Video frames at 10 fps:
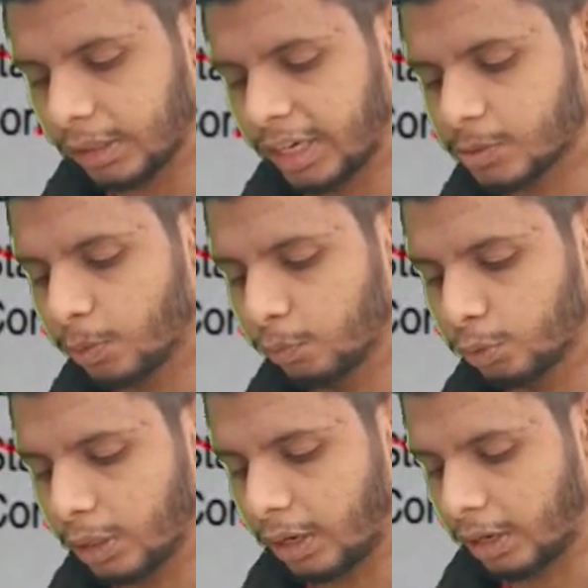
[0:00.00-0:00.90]
let's move
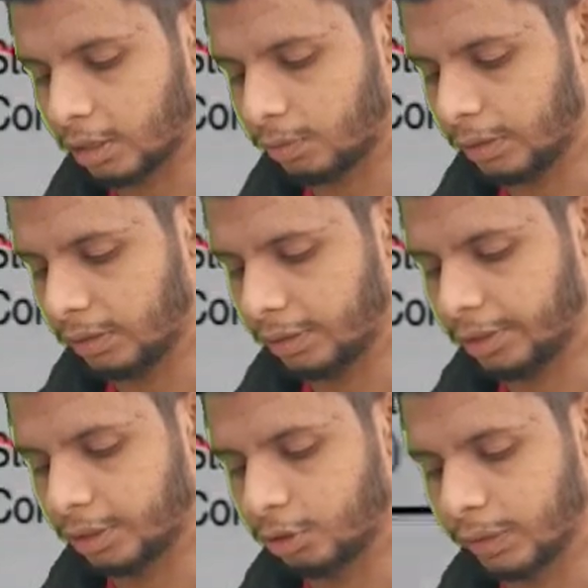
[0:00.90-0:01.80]
to the another one
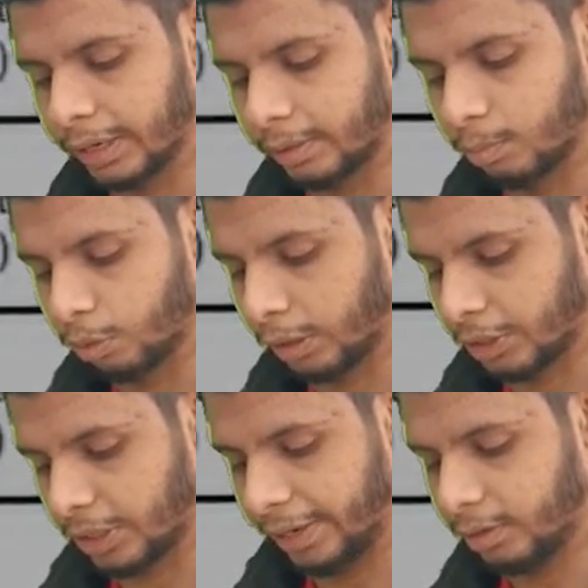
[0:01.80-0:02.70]
here you will get more
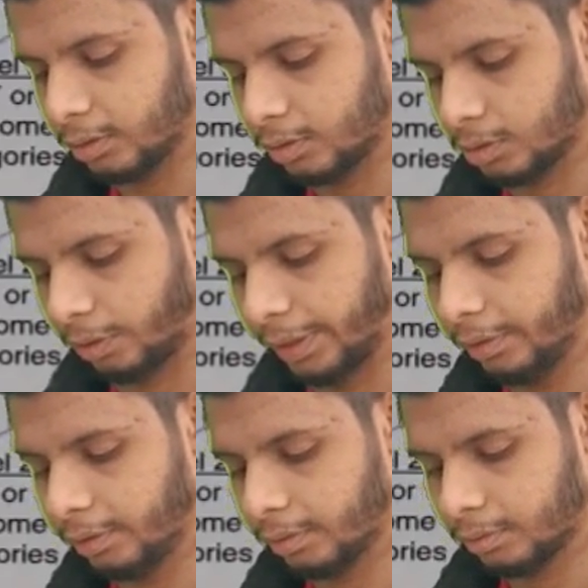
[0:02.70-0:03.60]
understanding sorry